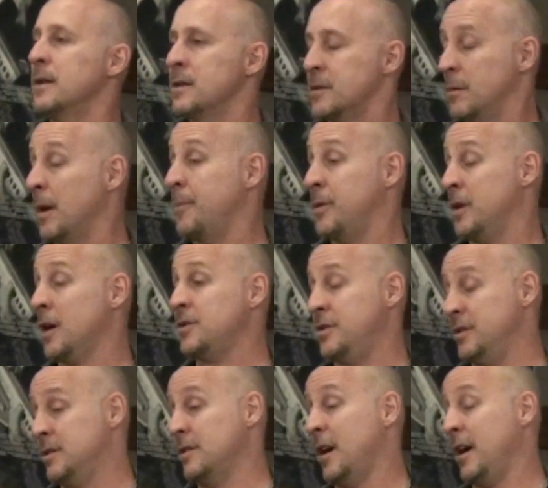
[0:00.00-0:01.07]
so my
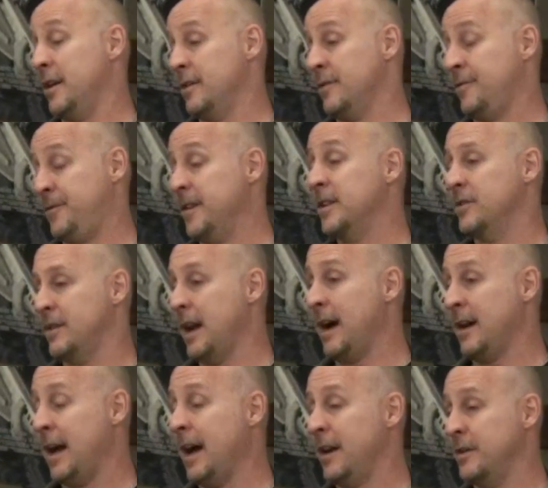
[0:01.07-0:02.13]
production designer figured
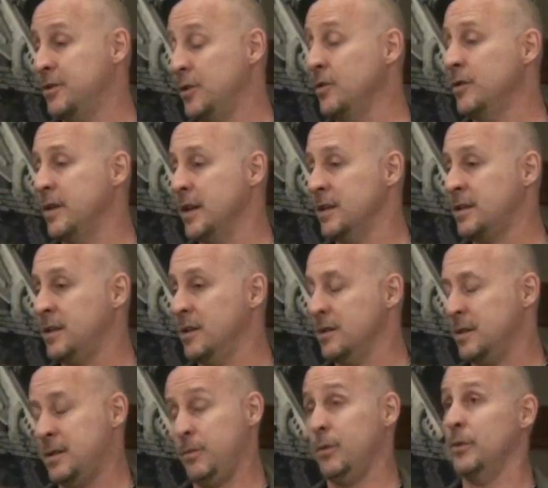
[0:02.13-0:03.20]
out how to do this
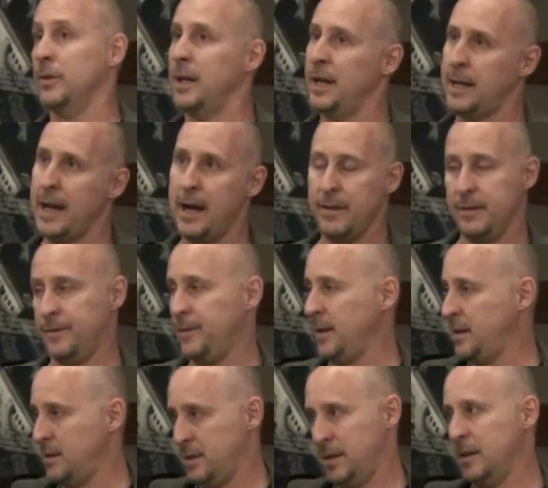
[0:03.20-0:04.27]
because we were like, how the
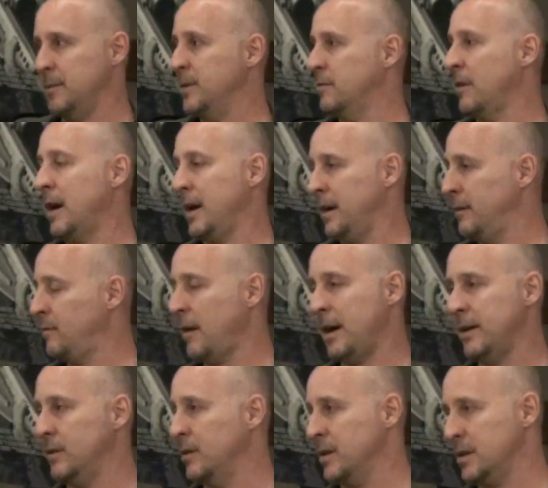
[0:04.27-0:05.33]
fuck is he going to be
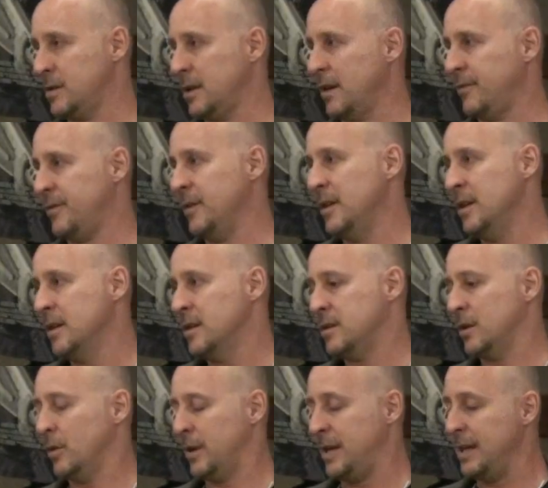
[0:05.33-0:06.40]
writing all this stuff? Yeah.
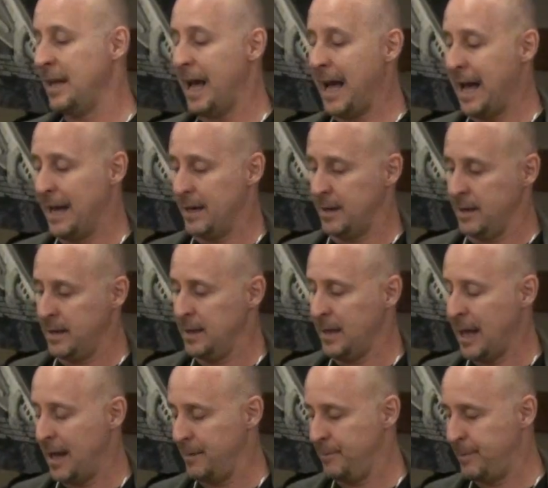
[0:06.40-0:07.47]
So he
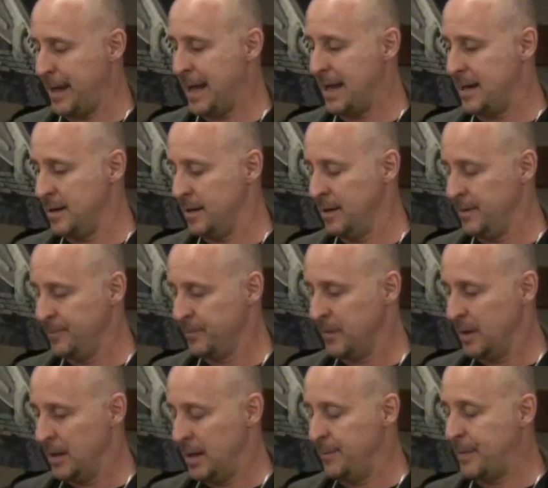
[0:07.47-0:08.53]
had Ben,
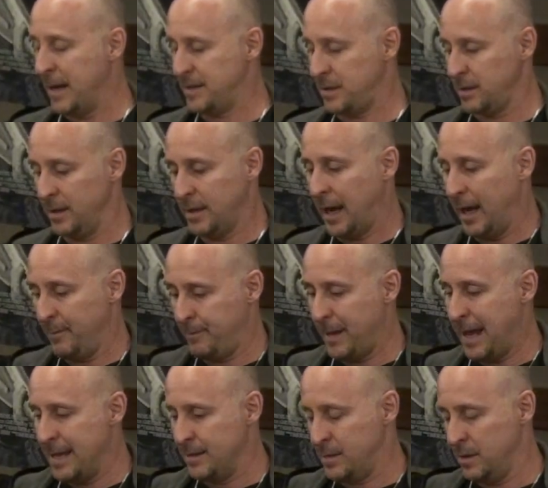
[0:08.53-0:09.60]
he basically got
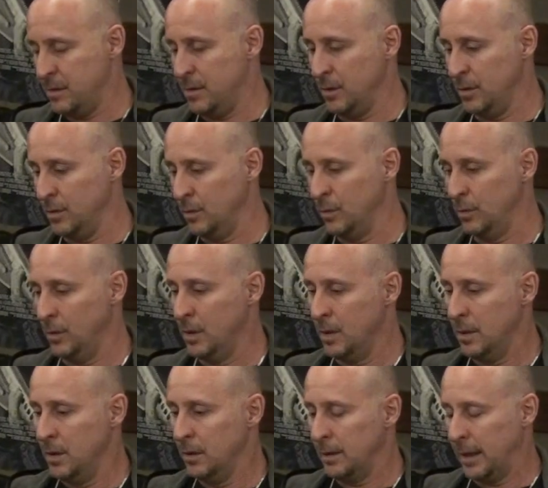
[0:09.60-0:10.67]
Ben to do
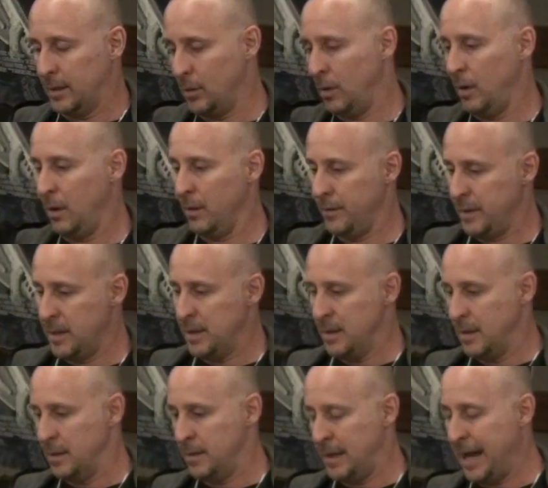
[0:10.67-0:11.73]
like all
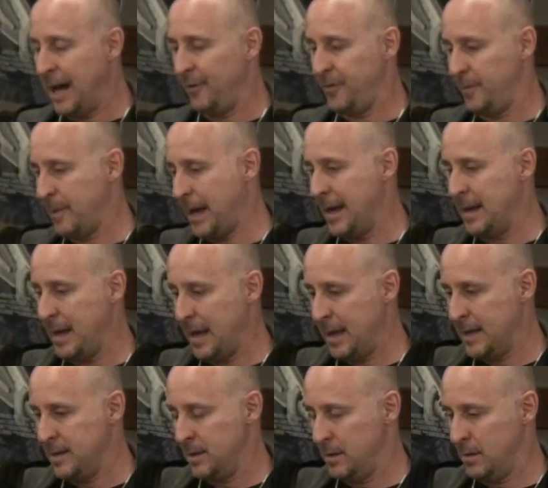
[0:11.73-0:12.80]
the alphabet
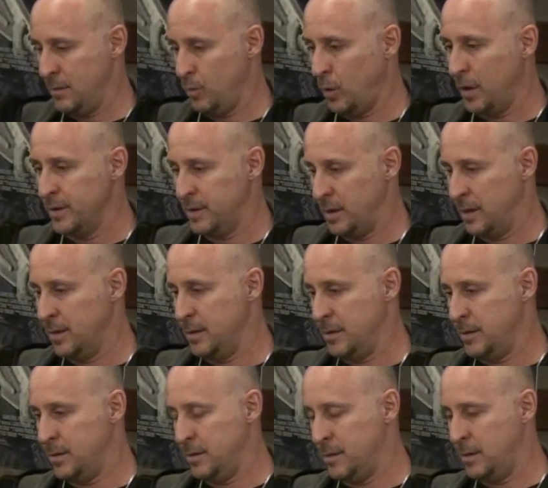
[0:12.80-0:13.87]
and 1 to
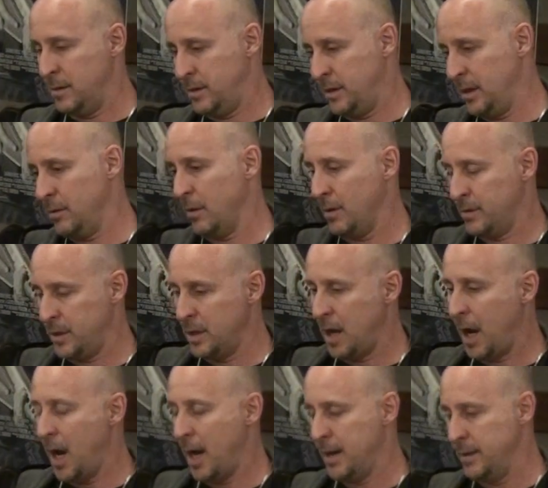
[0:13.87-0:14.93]
0 to
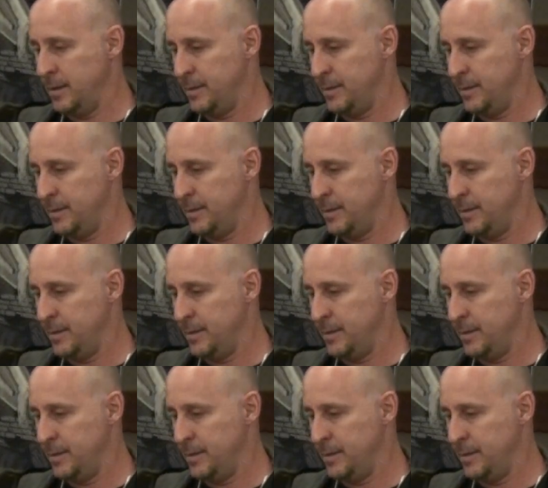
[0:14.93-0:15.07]
9